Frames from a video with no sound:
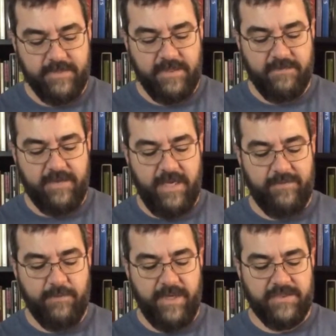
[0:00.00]
if that
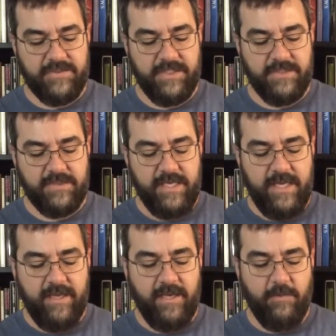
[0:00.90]
even makes sense.
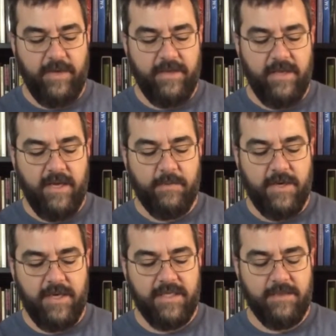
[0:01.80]
Anyway, I'm
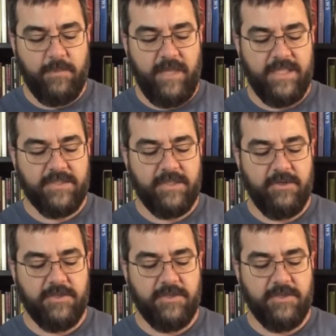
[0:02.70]
cutting the plastic on